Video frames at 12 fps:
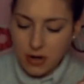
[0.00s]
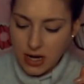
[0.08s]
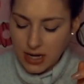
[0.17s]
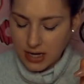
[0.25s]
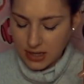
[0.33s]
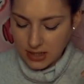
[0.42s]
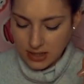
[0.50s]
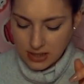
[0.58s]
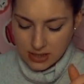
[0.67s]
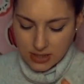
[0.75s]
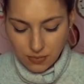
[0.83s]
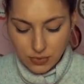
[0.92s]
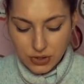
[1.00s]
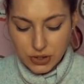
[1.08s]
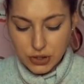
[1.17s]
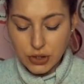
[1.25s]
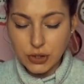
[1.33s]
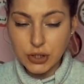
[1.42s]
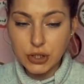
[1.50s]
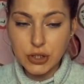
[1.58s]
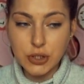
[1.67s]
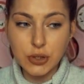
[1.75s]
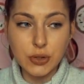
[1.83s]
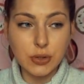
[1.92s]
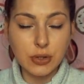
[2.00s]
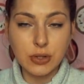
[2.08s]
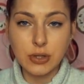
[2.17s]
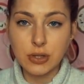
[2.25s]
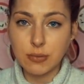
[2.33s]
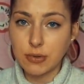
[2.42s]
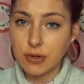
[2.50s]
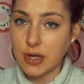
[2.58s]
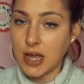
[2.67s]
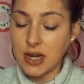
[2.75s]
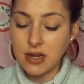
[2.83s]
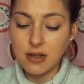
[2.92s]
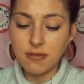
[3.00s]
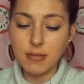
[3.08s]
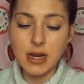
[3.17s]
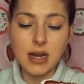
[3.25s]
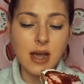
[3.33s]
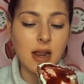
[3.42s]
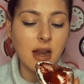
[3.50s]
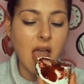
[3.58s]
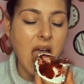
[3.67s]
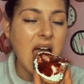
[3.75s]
bread, which is going to end off my night.